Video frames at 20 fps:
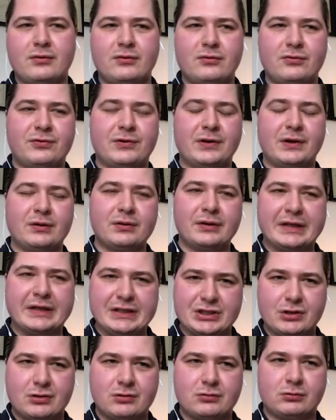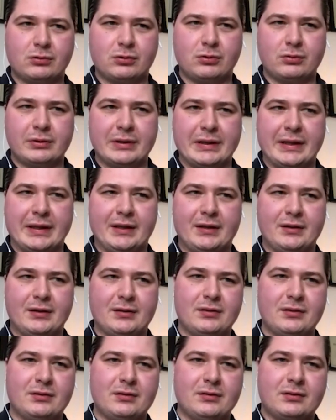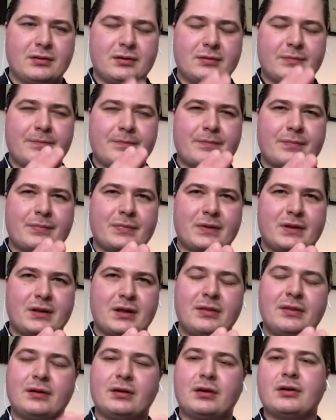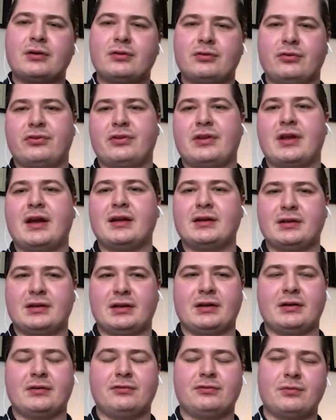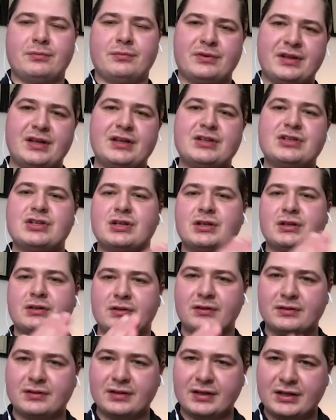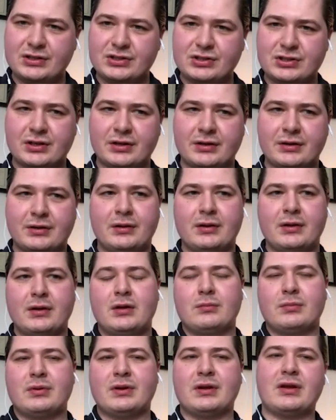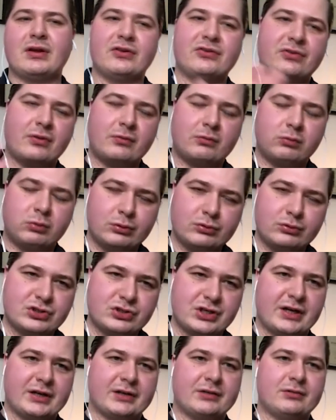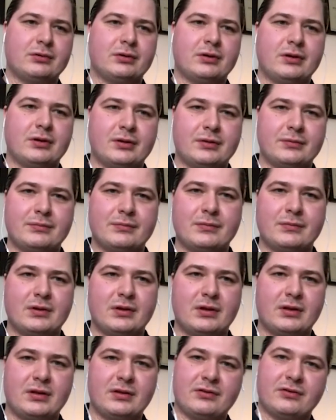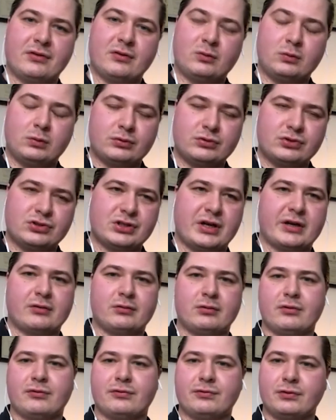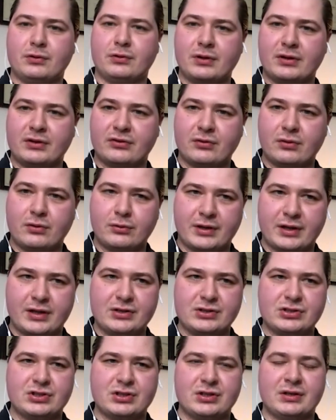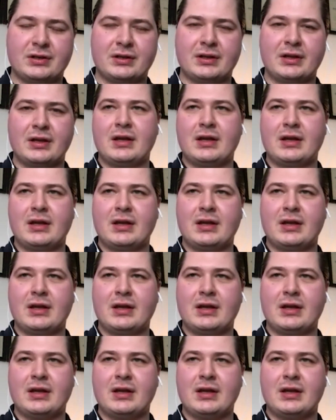fairly general in their understanding from teaching to teaching, because the root chakra is the root chakra for its location